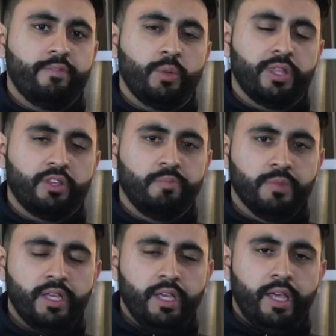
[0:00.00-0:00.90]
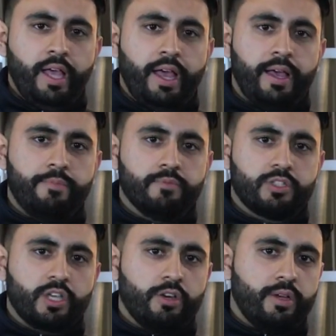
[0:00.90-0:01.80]
in with you.
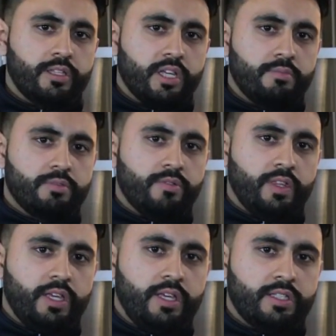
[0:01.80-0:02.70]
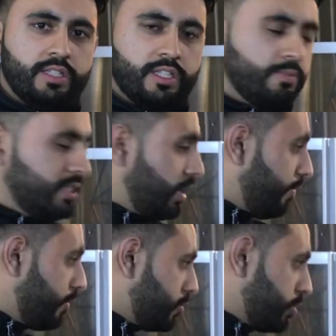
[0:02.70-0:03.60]
So in terms of the system
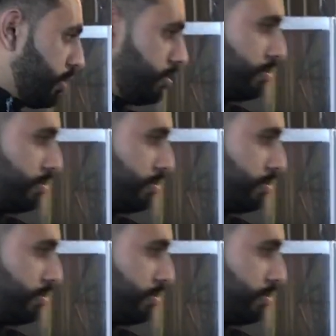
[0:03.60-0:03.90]
itself, I'll just show